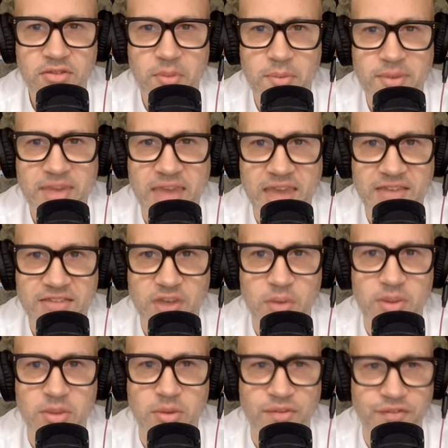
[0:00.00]
Do you remember years
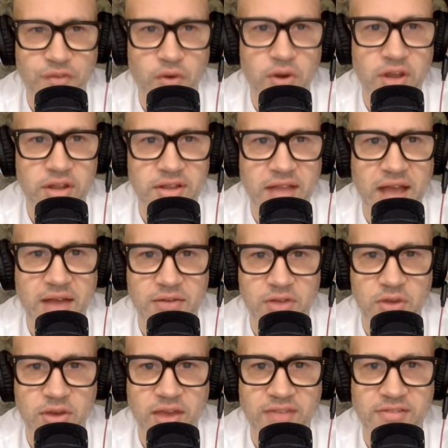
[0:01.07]
ago when they were four nil down?
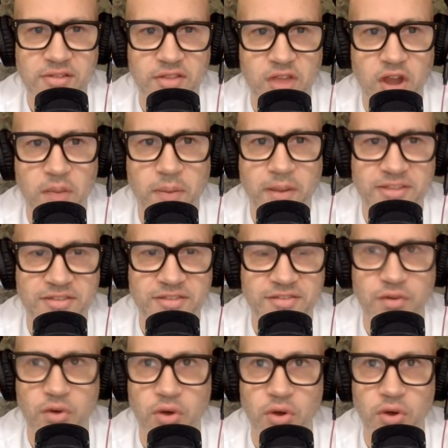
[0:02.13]
Newcastle yeah, yeah, yeah. That was
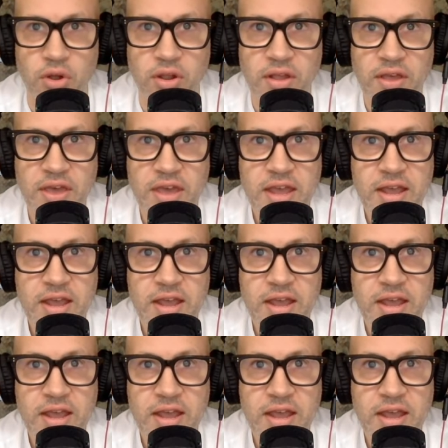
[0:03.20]
a three o'clock.